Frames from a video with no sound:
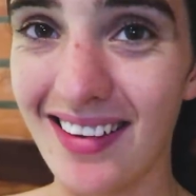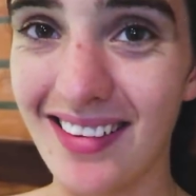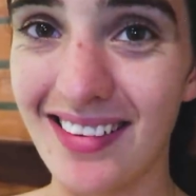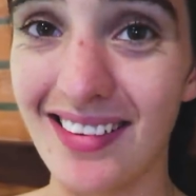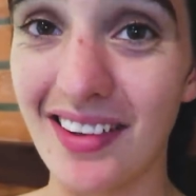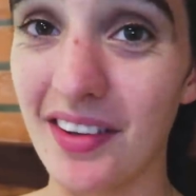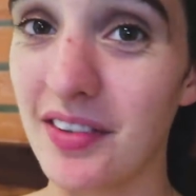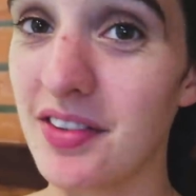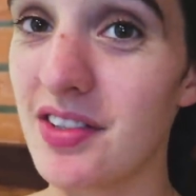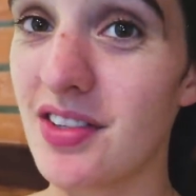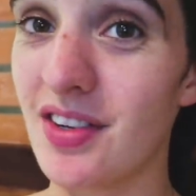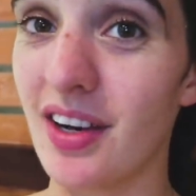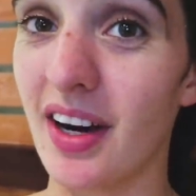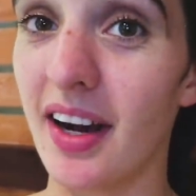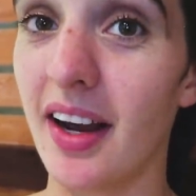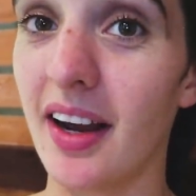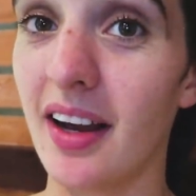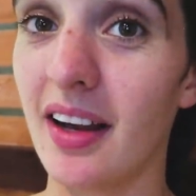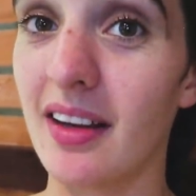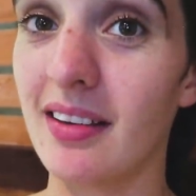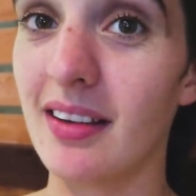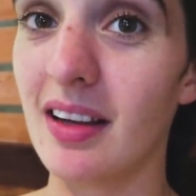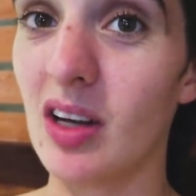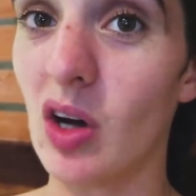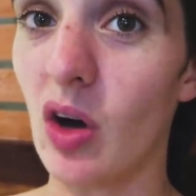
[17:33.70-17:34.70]
So frustrating,
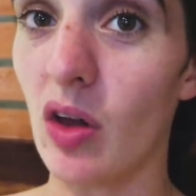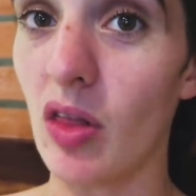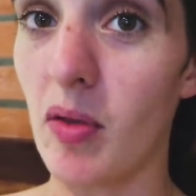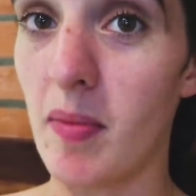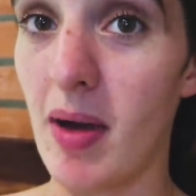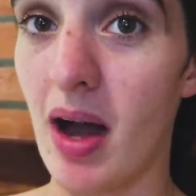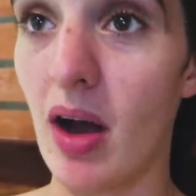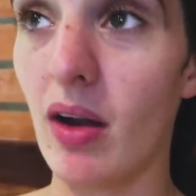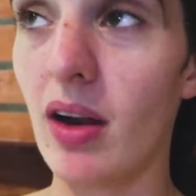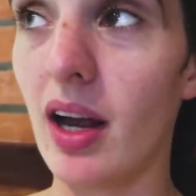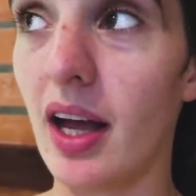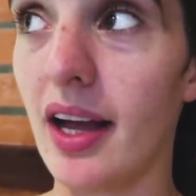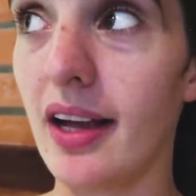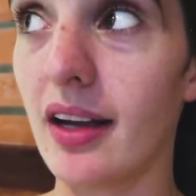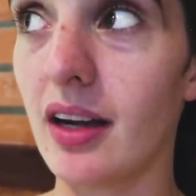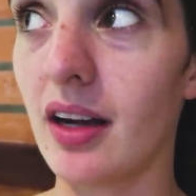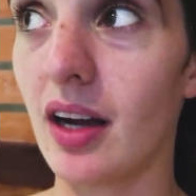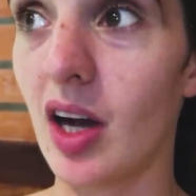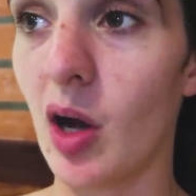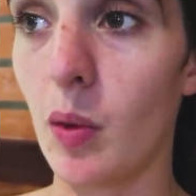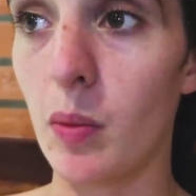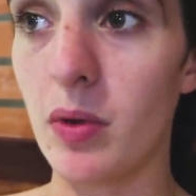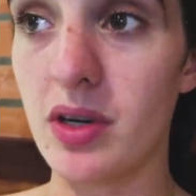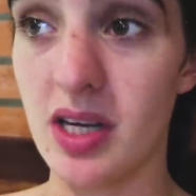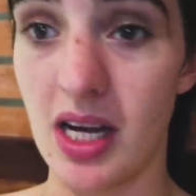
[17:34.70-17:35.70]
because he got them out like
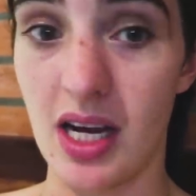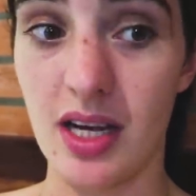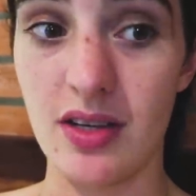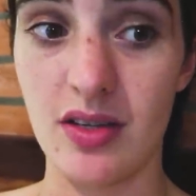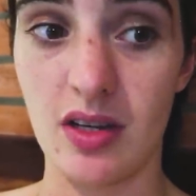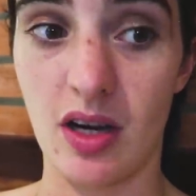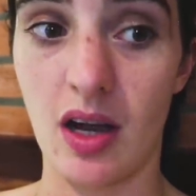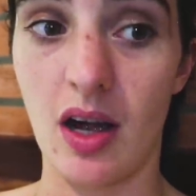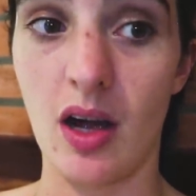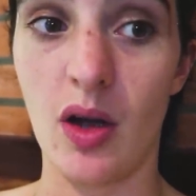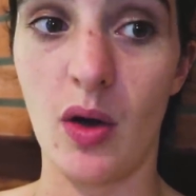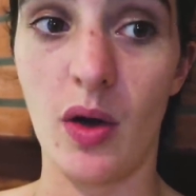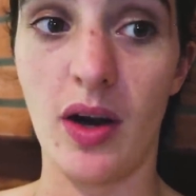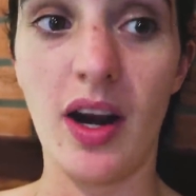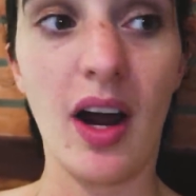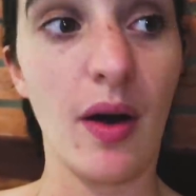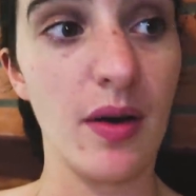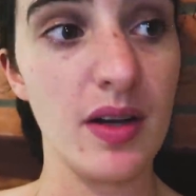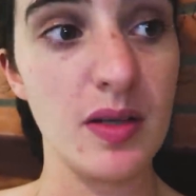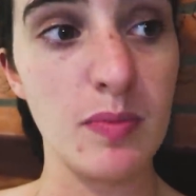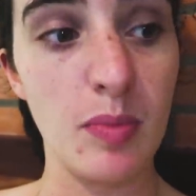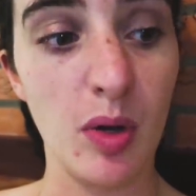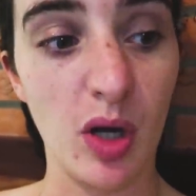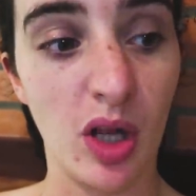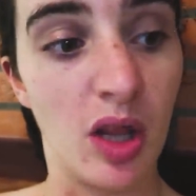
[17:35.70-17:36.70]
a couple of days ago, and now
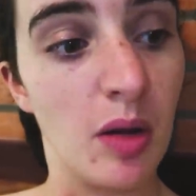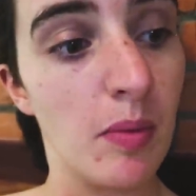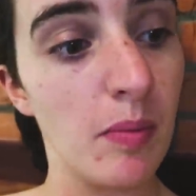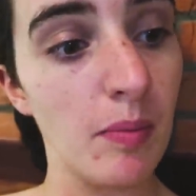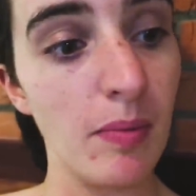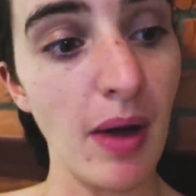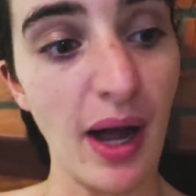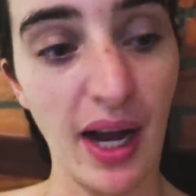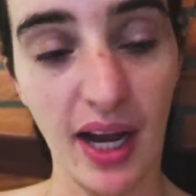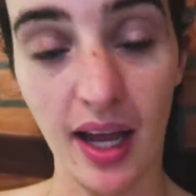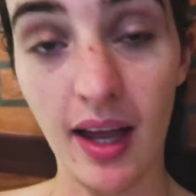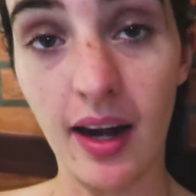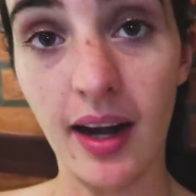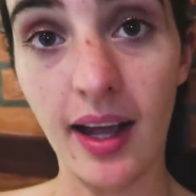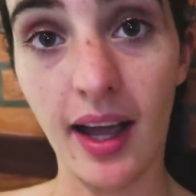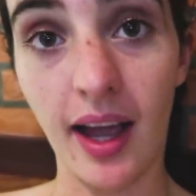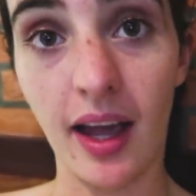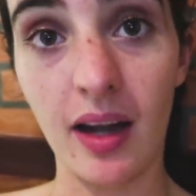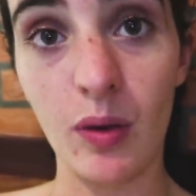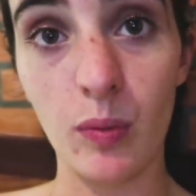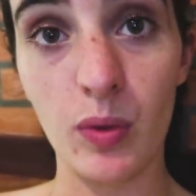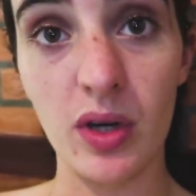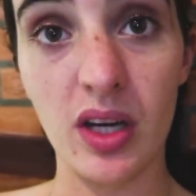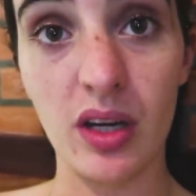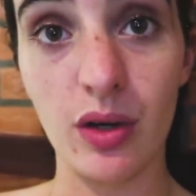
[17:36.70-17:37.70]
he's putting them back in
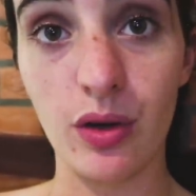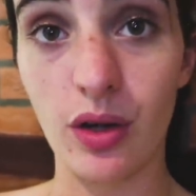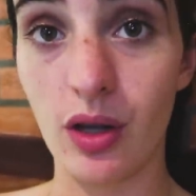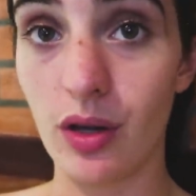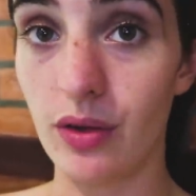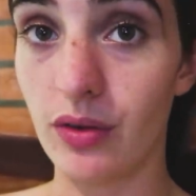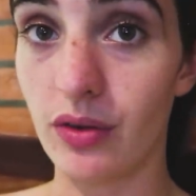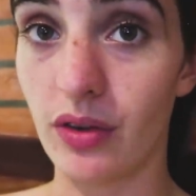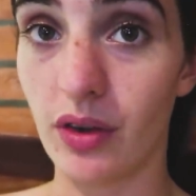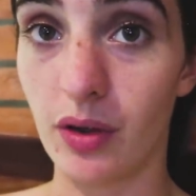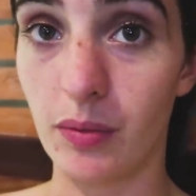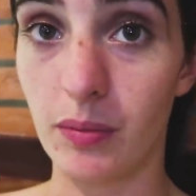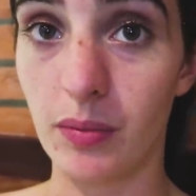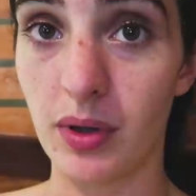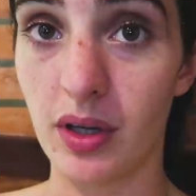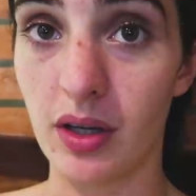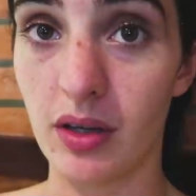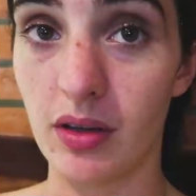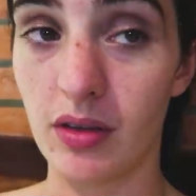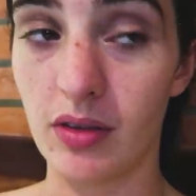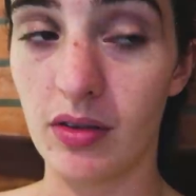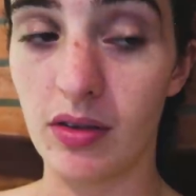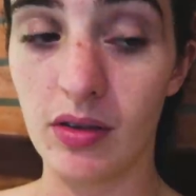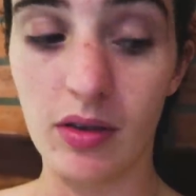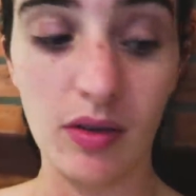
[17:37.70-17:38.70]
again, and we didn't use them
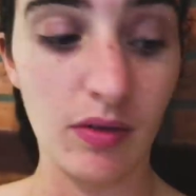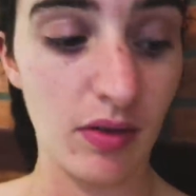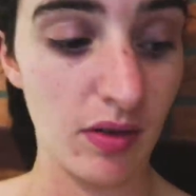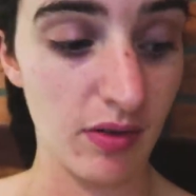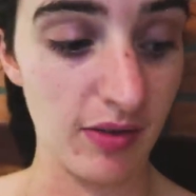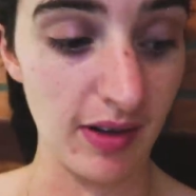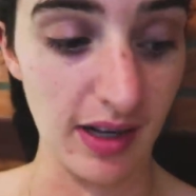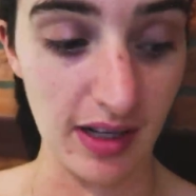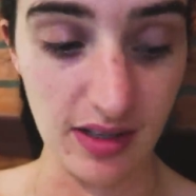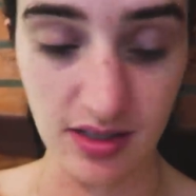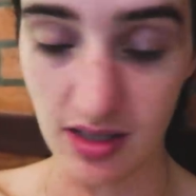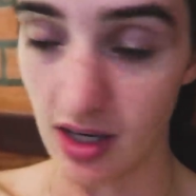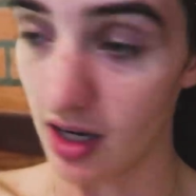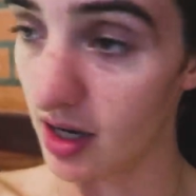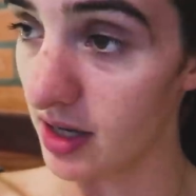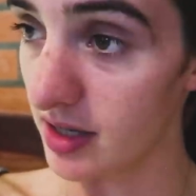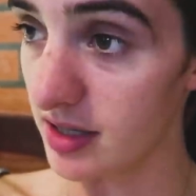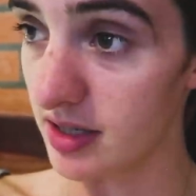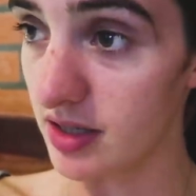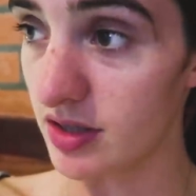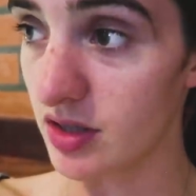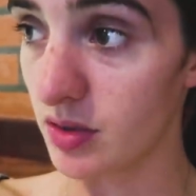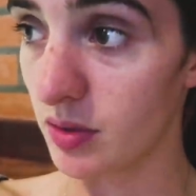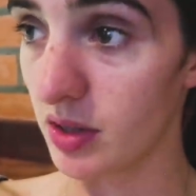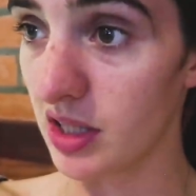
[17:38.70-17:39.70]
because of the flat tire
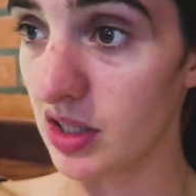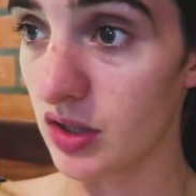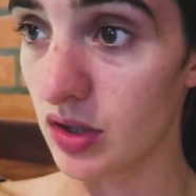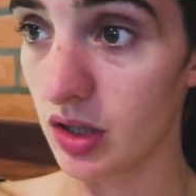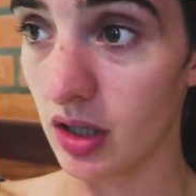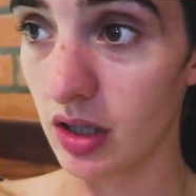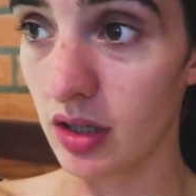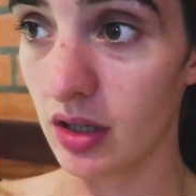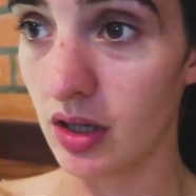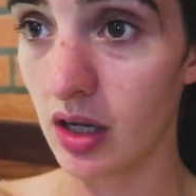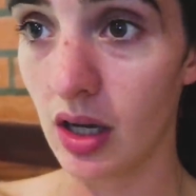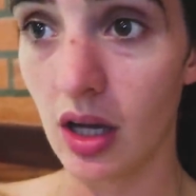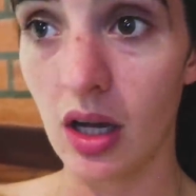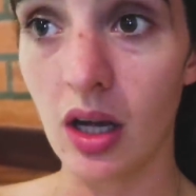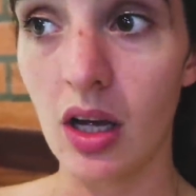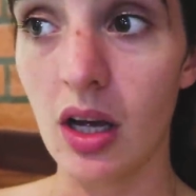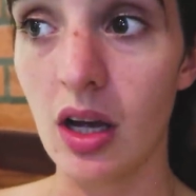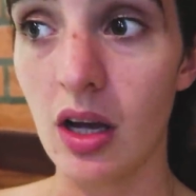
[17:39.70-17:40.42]
situation.